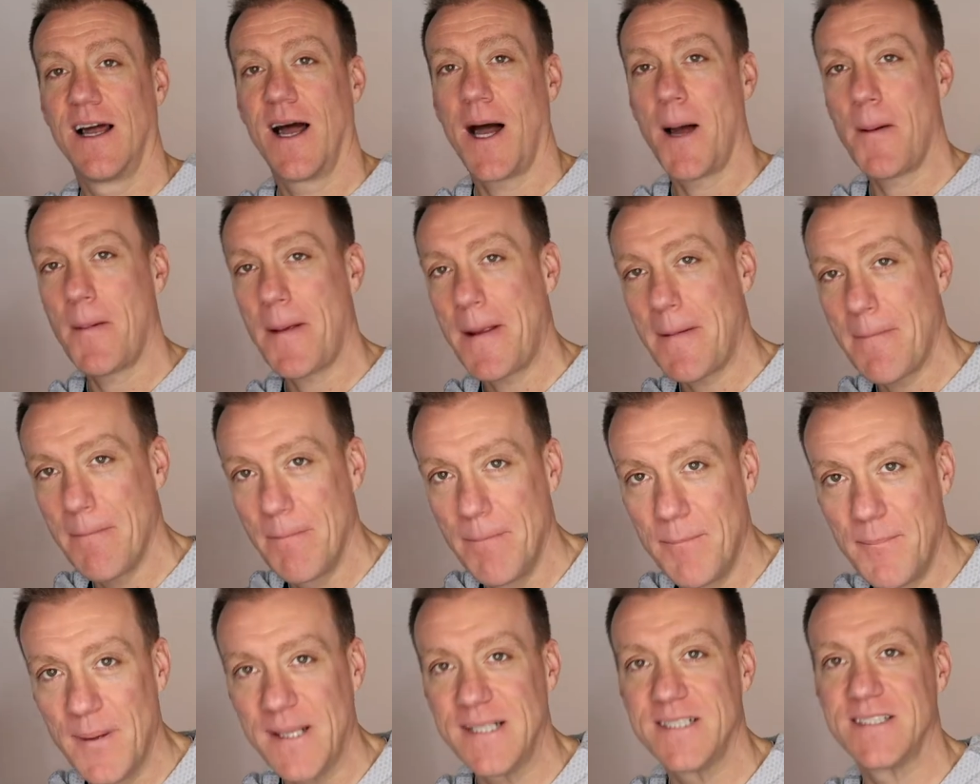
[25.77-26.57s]
I mean,
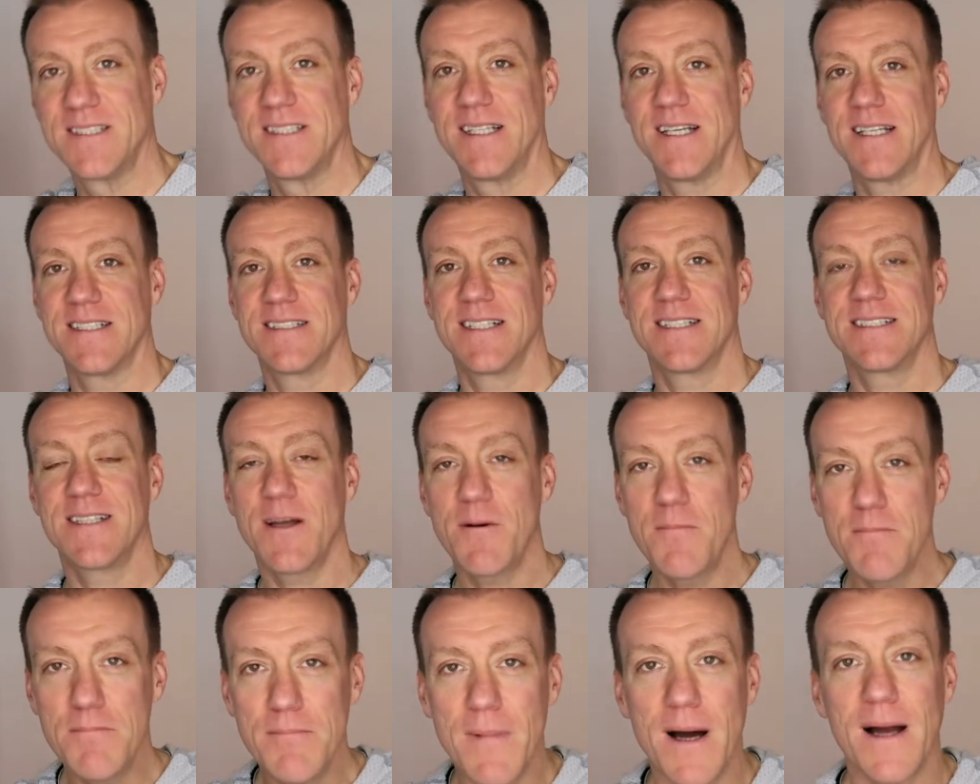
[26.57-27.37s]
business, there's
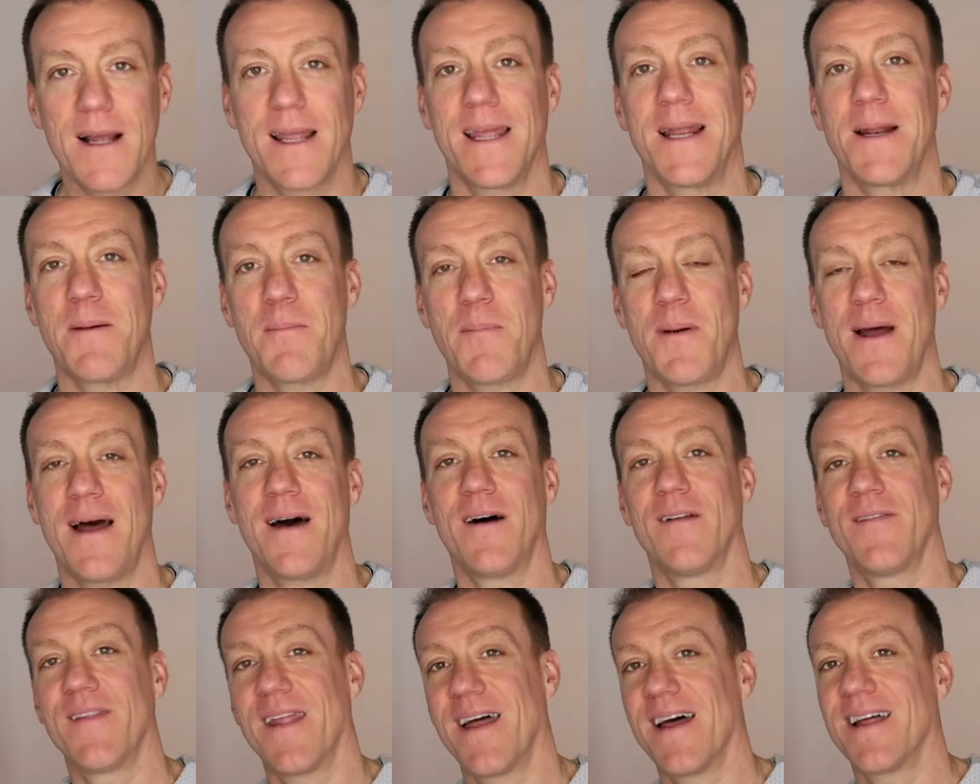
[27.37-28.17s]
no mucking
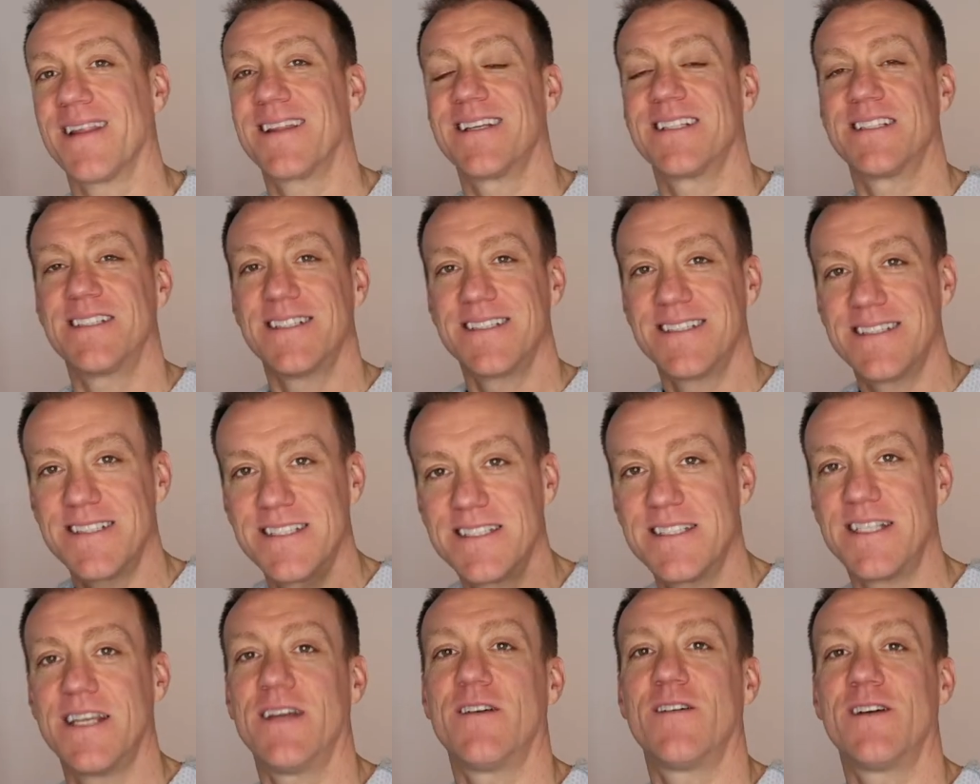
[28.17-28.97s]
about now. This is
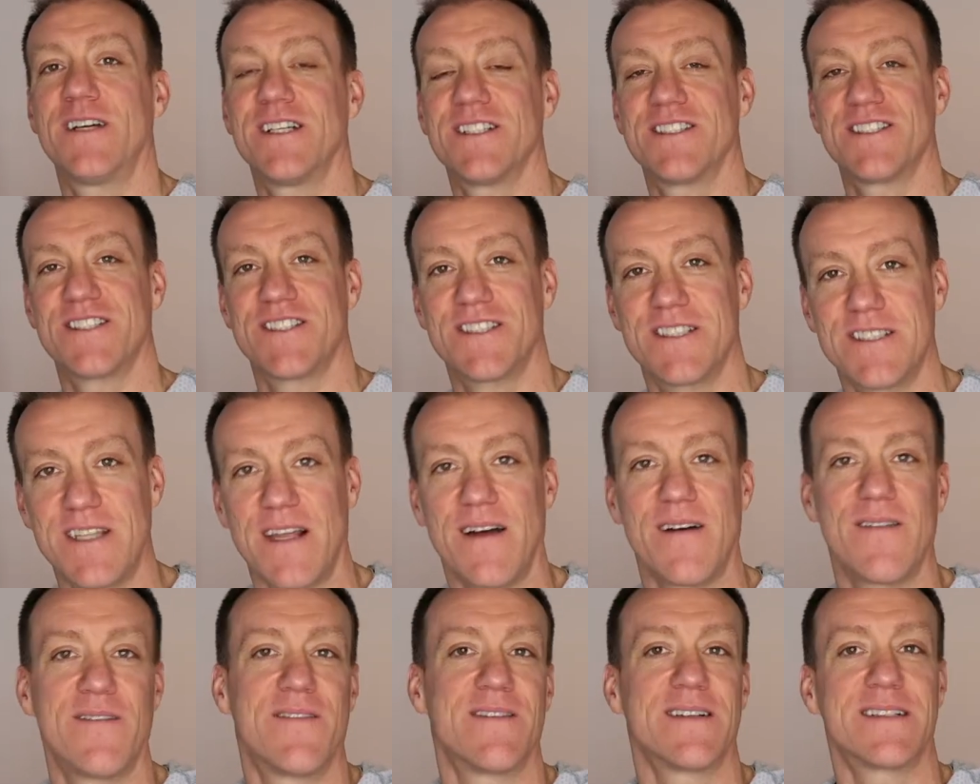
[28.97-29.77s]
serious
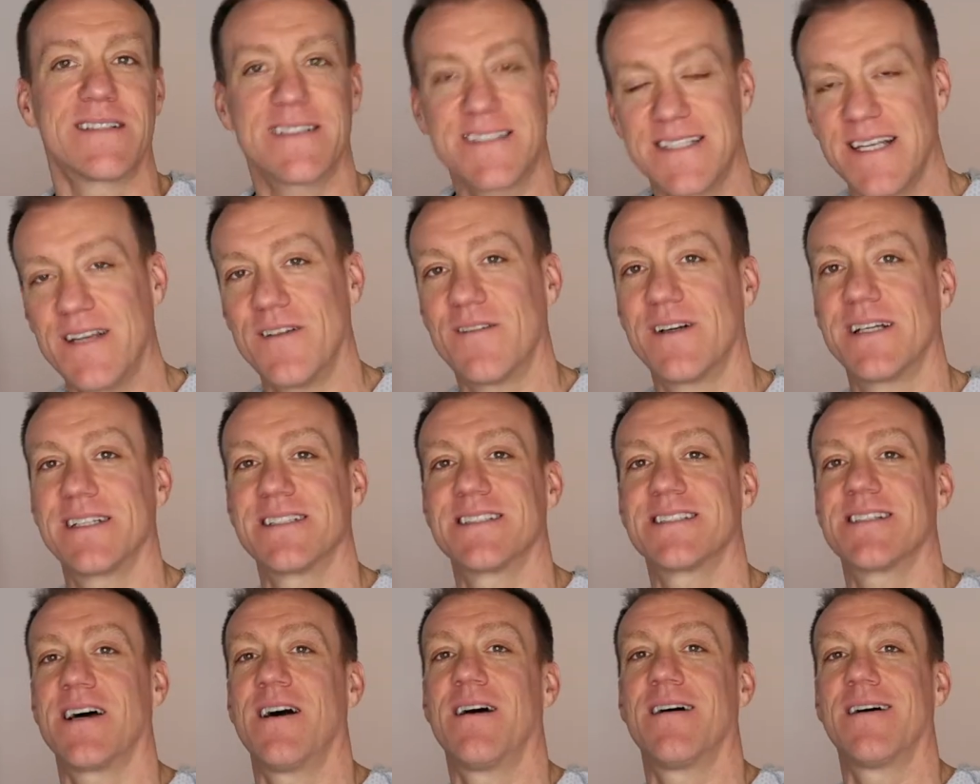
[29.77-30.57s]
stuff for
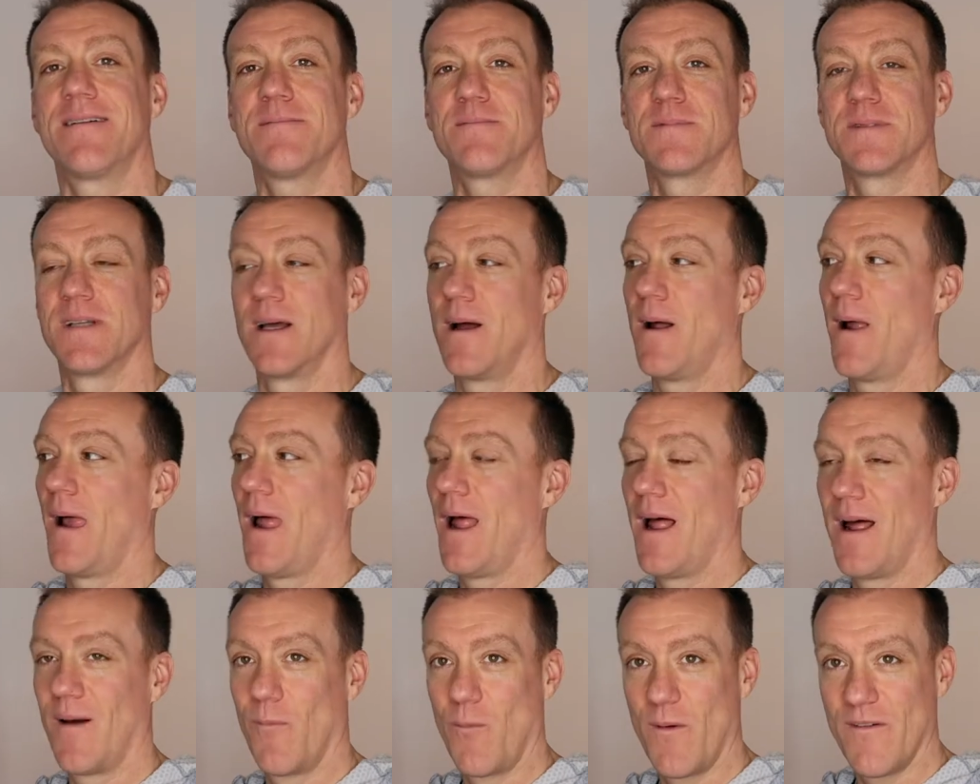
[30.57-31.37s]
serious times
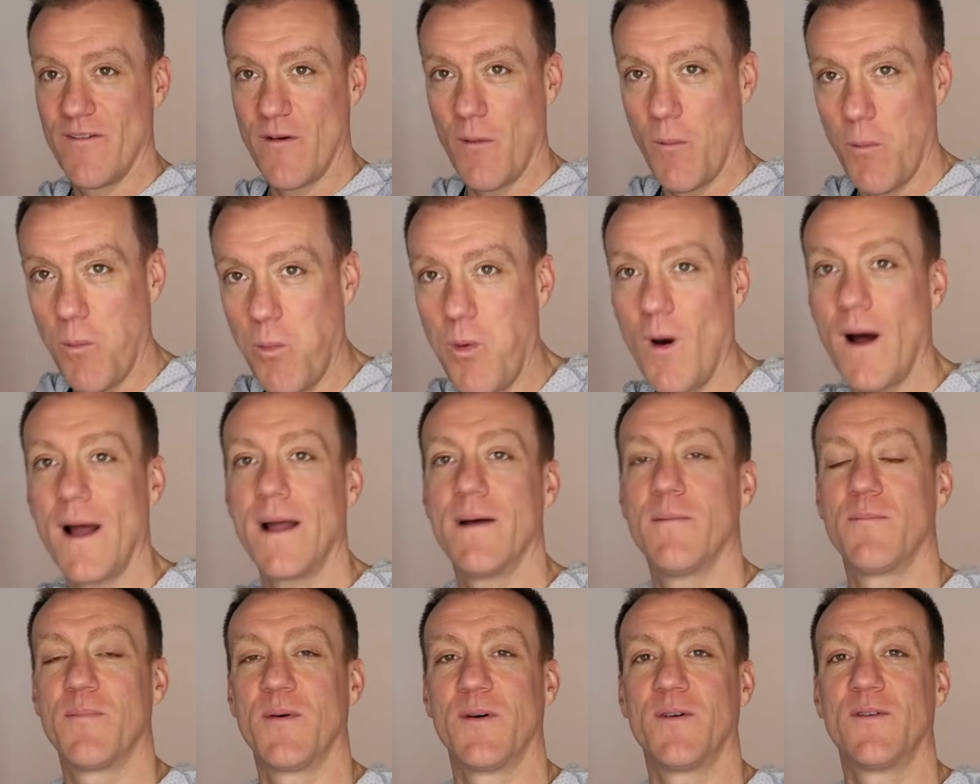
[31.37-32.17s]
with a
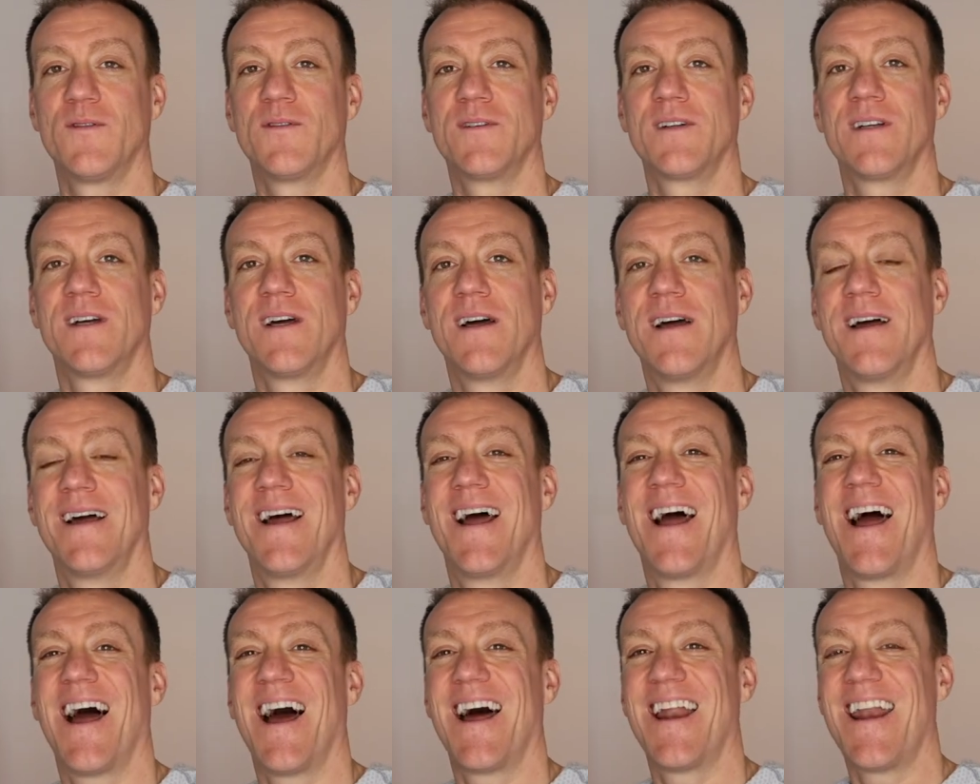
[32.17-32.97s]
whiteboard
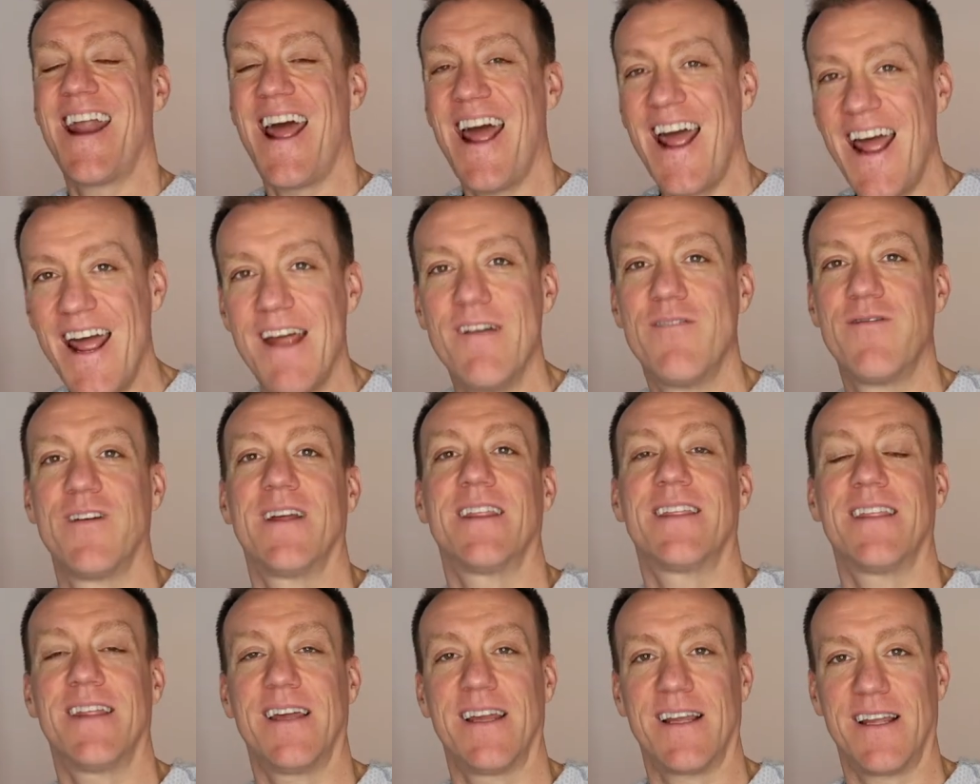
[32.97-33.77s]
and
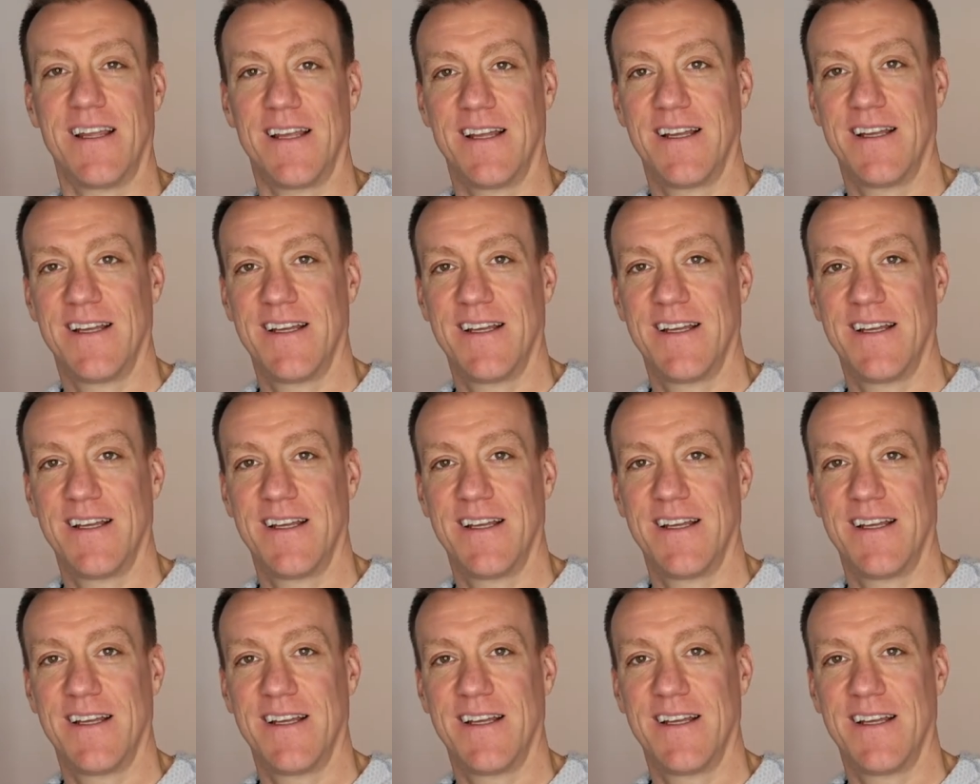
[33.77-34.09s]
everything,